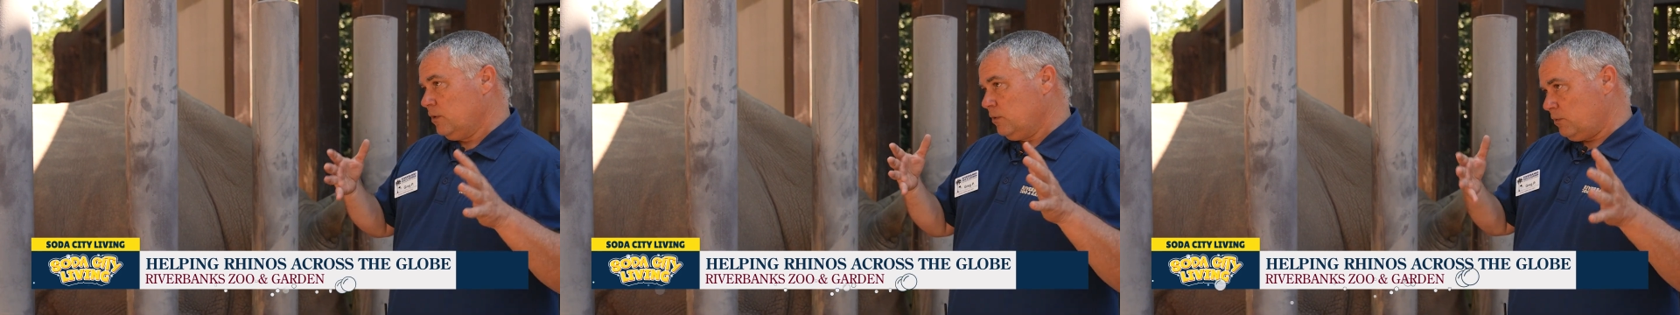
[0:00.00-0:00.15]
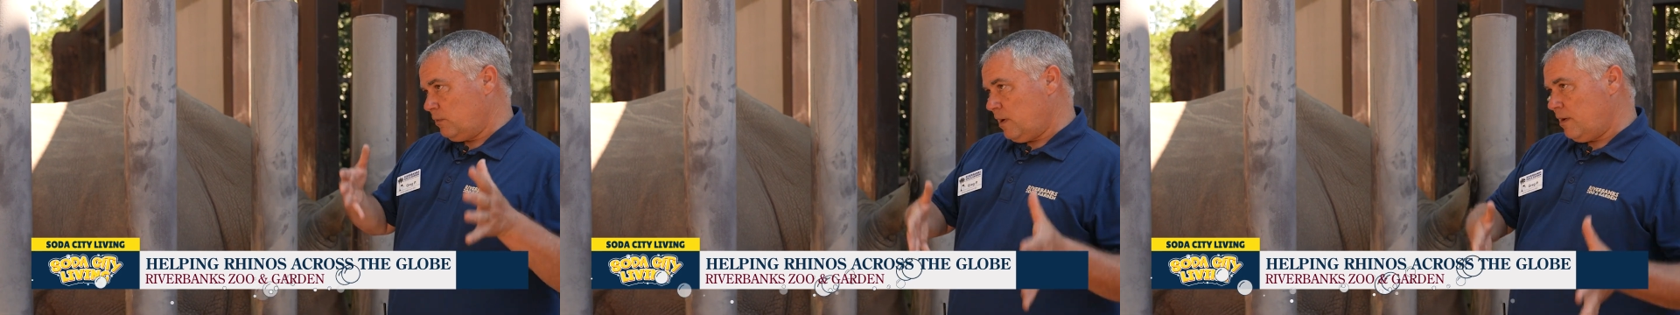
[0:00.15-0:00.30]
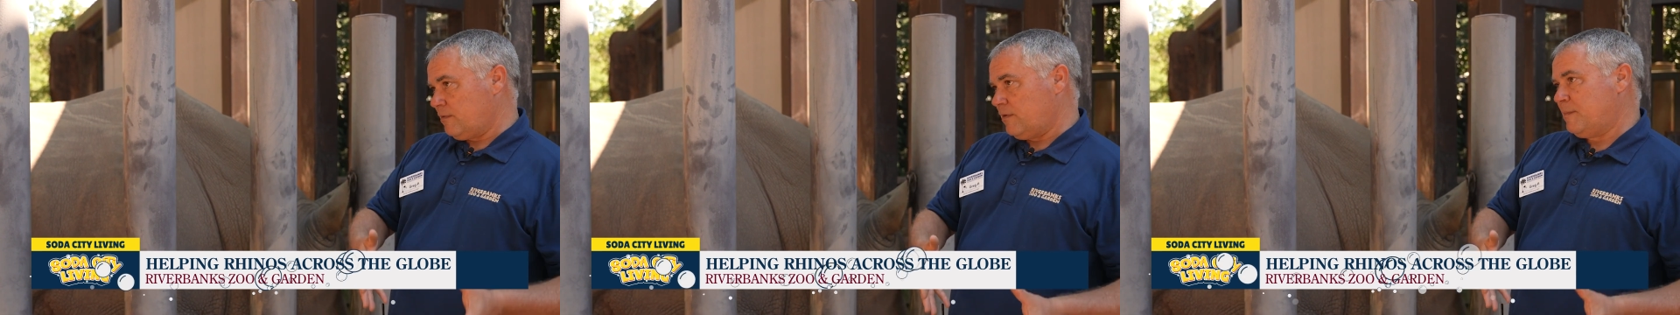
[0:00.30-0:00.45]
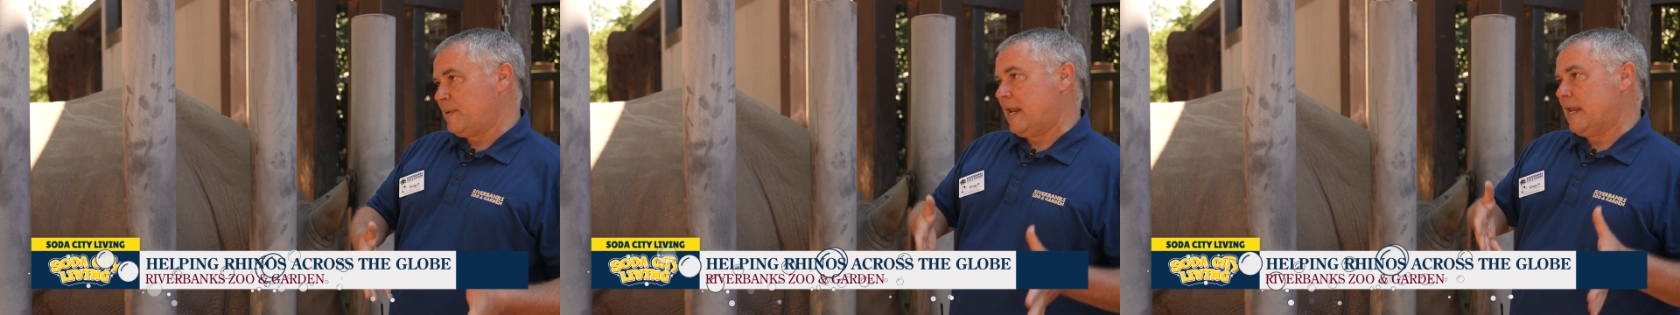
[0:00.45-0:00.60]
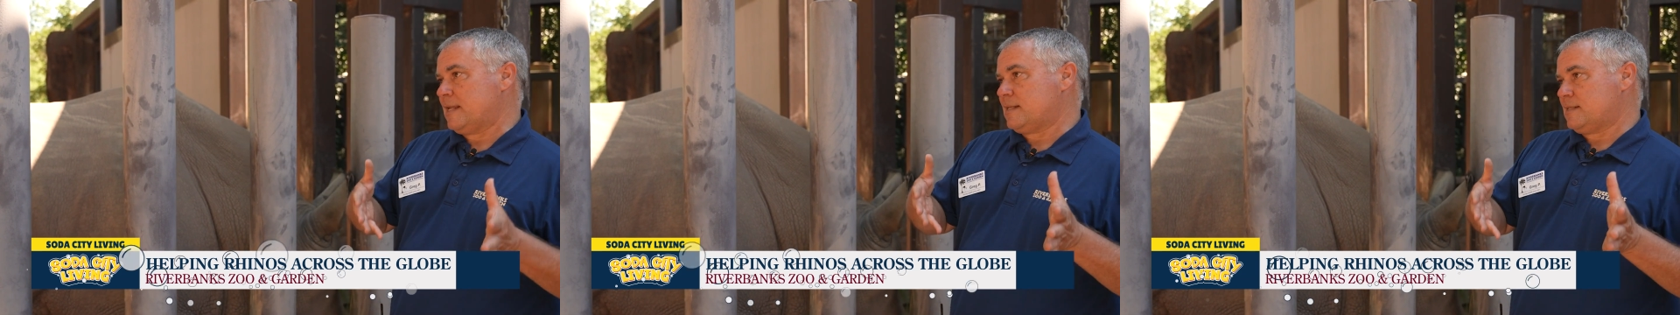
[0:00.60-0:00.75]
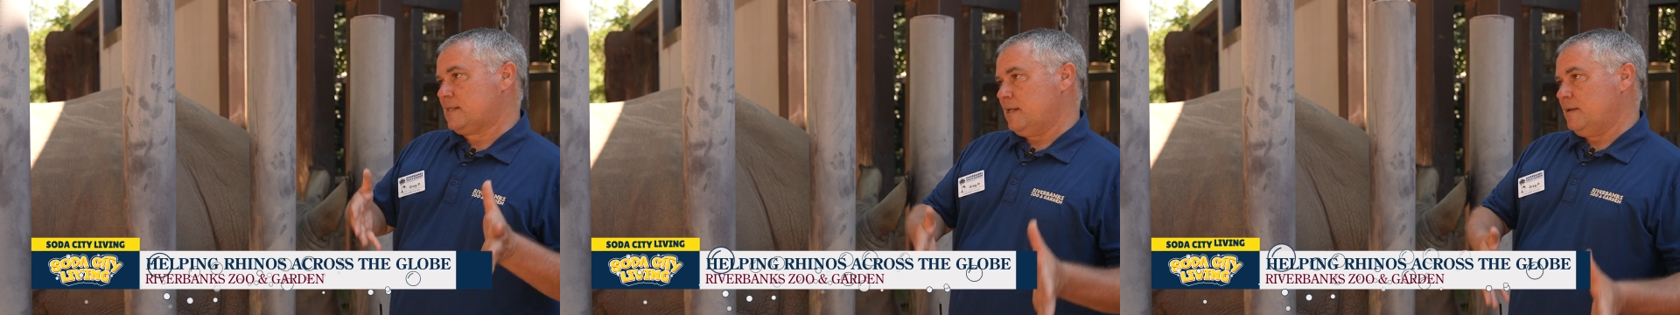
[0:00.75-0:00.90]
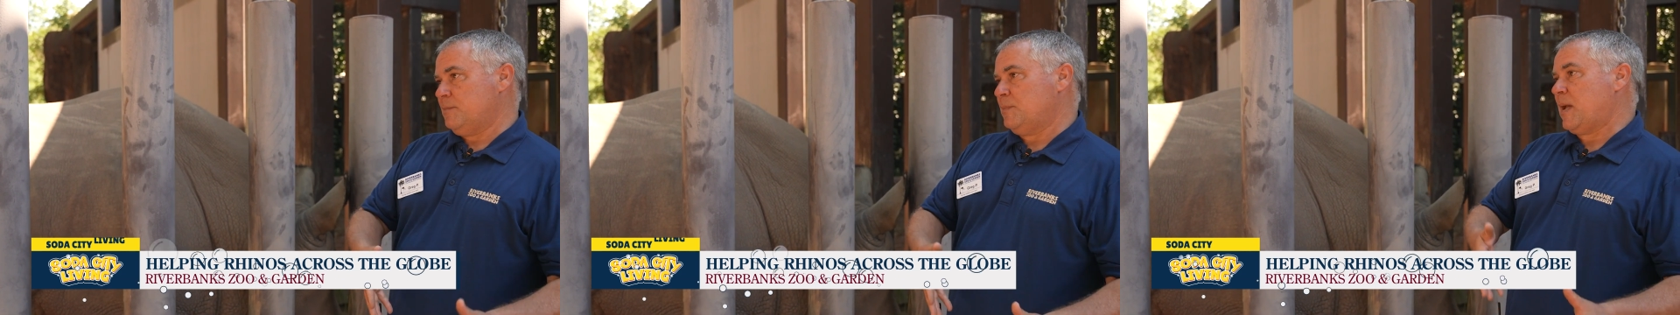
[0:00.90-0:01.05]

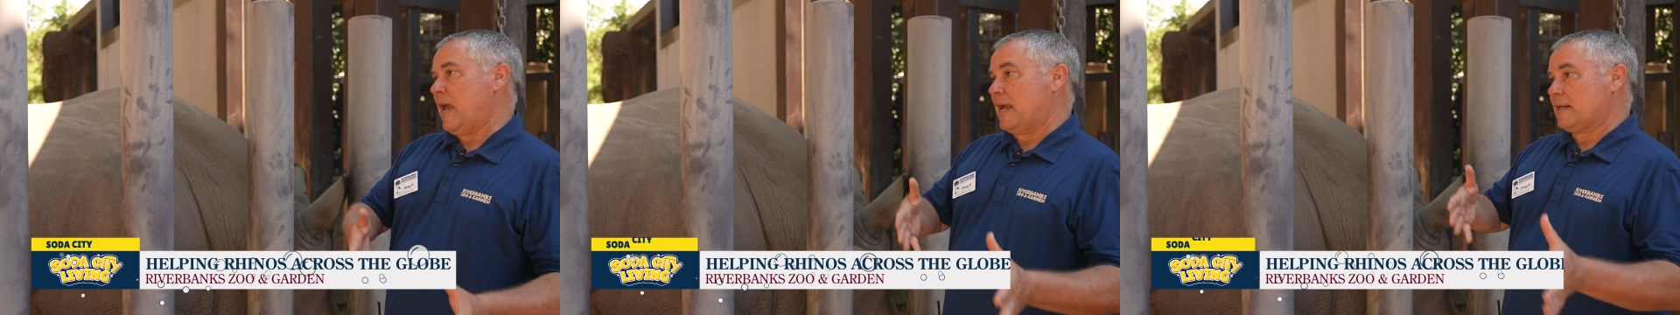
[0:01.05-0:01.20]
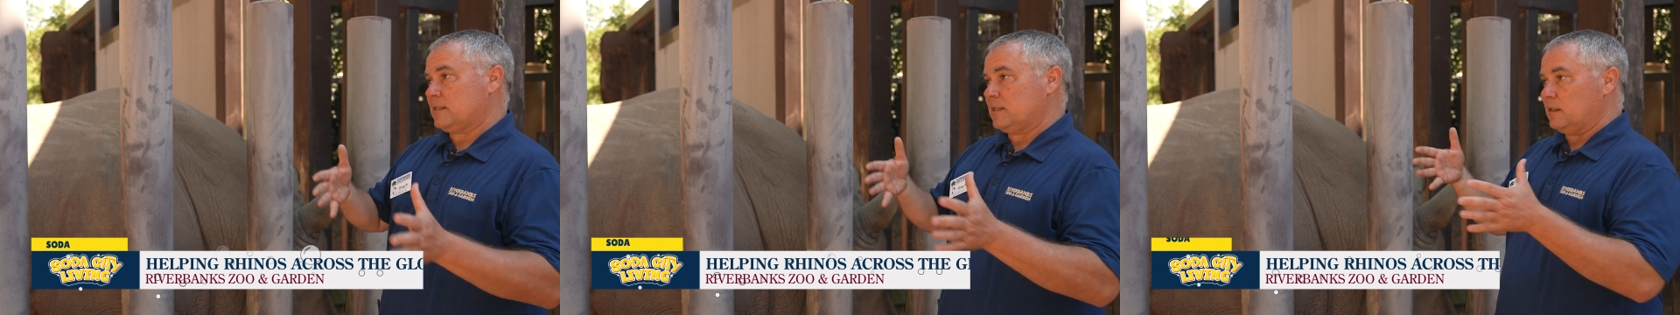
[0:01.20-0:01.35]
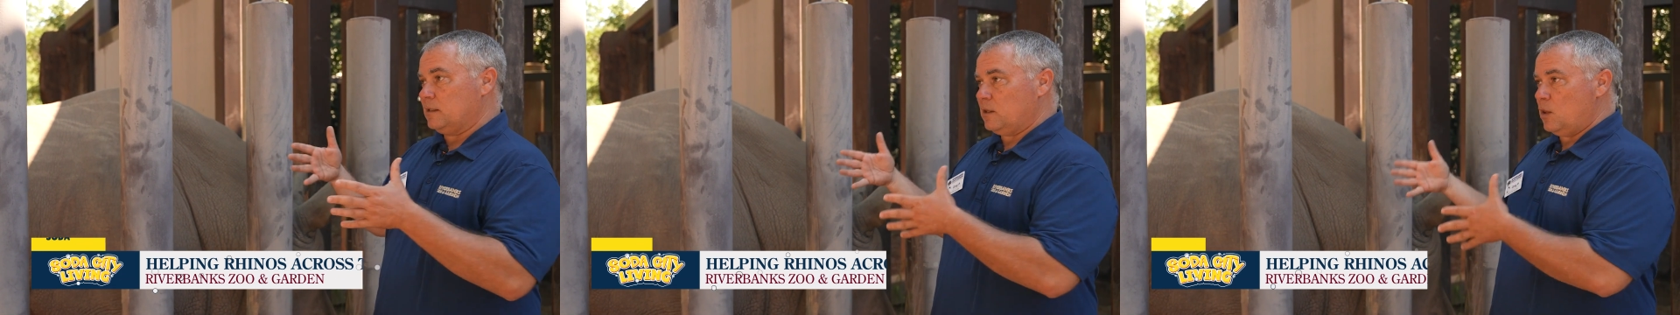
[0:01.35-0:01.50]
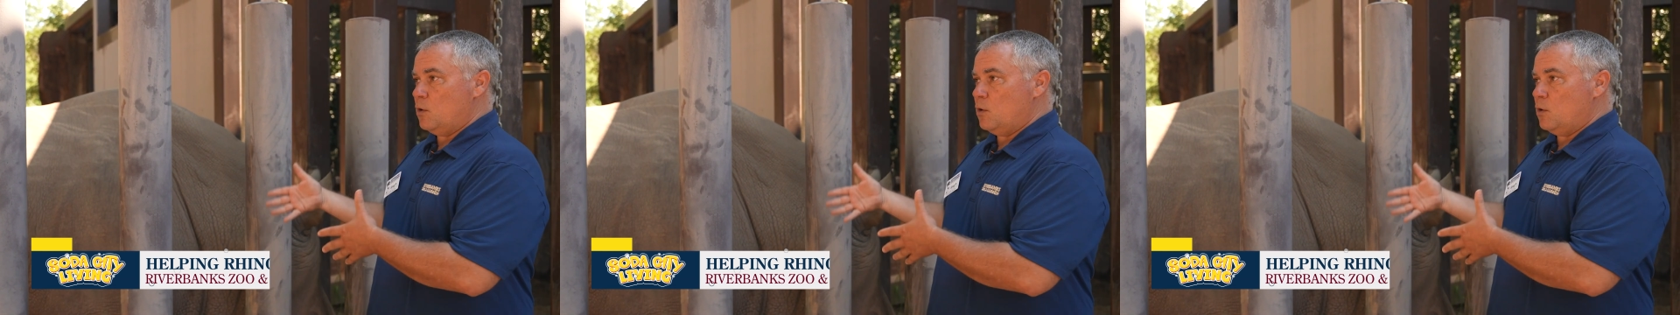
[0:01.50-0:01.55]
riverbanks impacting